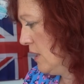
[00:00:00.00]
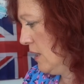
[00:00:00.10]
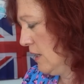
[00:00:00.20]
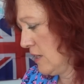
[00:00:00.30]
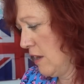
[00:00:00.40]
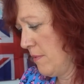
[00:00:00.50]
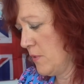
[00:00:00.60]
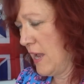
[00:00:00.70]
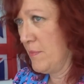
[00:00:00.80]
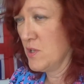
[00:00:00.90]
I can't
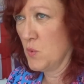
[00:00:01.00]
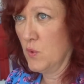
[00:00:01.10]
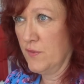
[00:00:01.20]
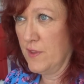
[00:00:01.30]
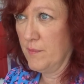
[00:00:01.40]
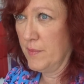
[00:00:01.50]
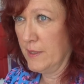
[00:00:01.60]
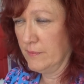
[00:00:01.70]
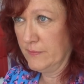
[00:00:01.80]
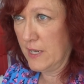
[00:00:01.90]
remember what happened to all of them,
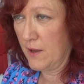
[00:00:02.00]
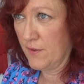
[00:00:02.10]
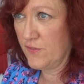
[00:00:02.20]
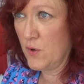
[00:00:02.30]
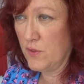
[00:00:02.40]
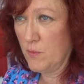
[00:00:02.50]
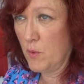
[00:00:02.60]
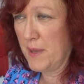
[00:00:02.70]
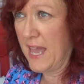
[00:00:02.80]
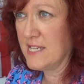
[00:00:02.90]
but you know, a few of them
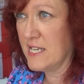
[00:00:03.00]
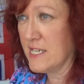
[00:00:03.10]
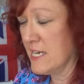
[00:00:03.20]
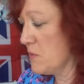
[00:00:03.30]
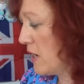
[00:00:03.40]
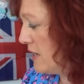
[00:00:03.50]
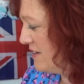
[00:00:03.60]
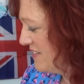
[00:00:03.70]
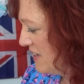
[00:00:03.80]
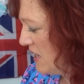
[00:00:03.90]
were beheaded anyway.
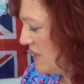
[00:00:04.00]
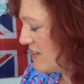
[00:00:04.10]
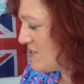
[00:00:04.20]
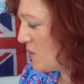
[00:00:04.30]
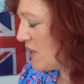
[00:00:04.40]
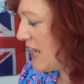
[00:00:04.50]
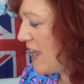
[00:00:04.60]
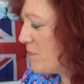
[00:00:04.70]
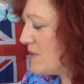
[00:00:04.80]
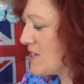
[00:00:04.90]
That's not going to
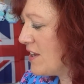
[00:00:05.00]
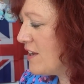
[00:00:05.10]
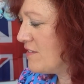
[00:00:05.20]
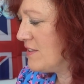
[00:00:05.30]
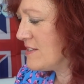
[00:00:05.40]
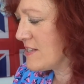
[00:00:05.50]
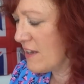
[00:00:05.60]
happen to her in this